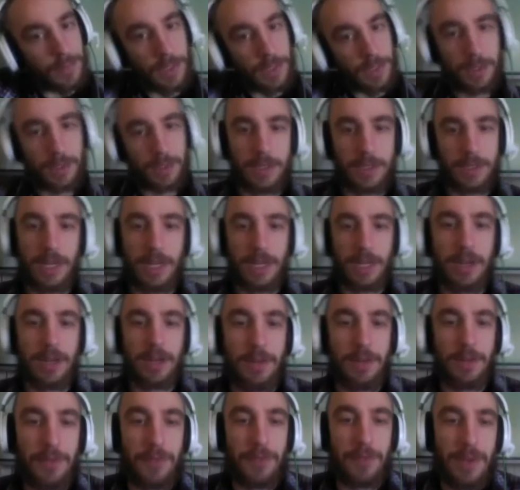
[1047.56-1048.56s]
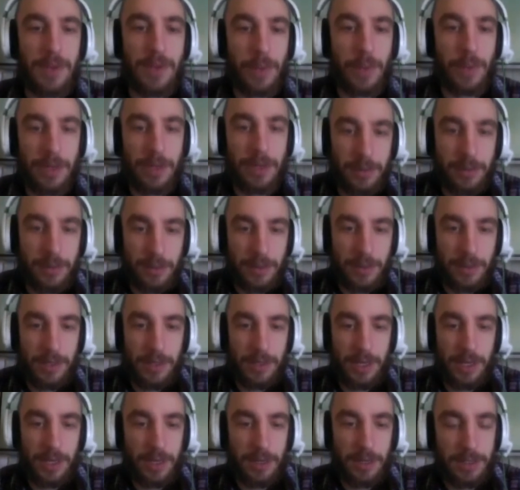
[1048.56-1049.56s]
because they're getting their feet wet
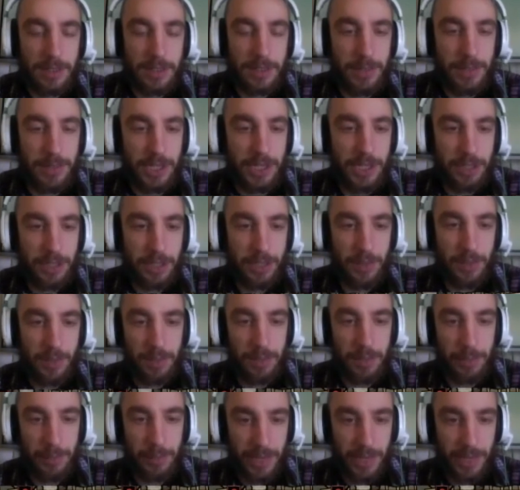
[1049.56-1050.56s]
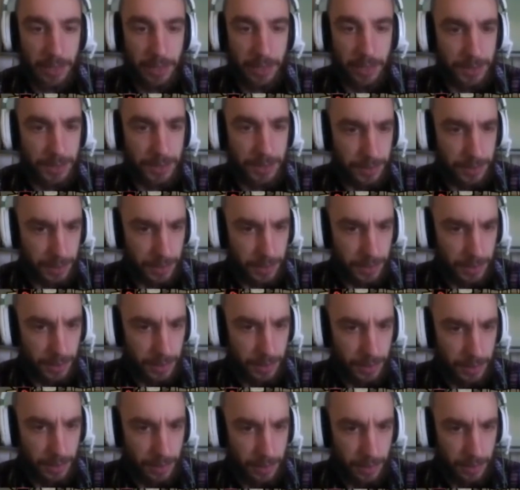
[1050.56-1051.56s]
getting this pitcher pump out,
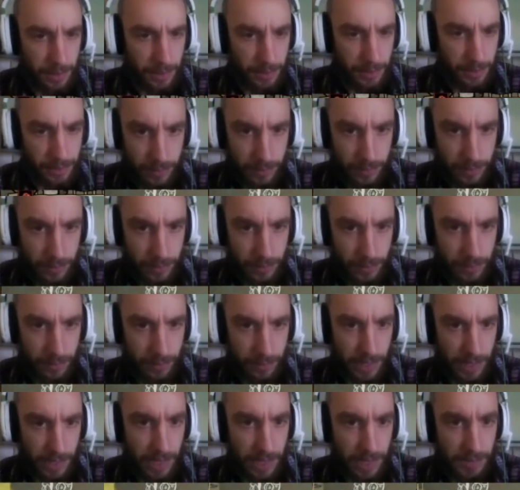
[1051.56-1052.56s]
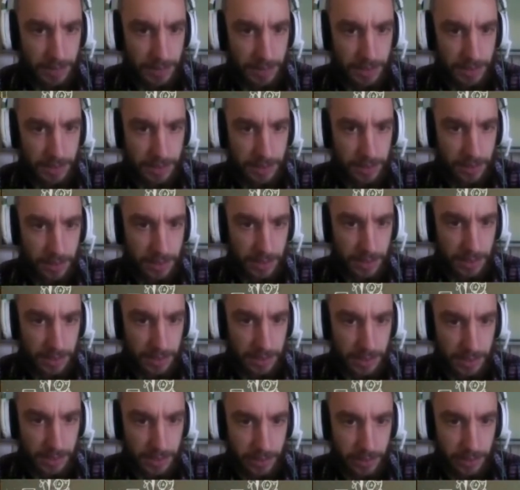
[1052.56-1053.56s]
and perhaps it's not
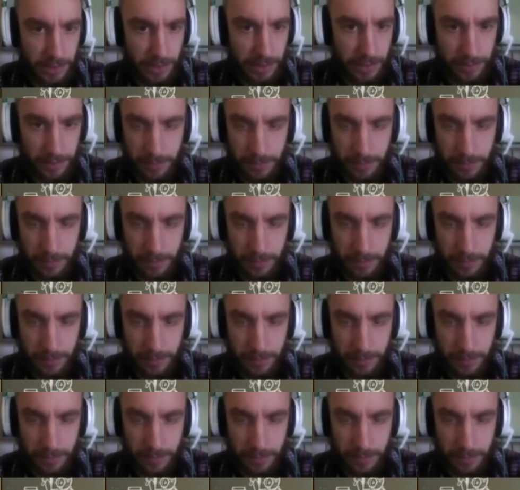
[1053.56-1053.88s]
necessary.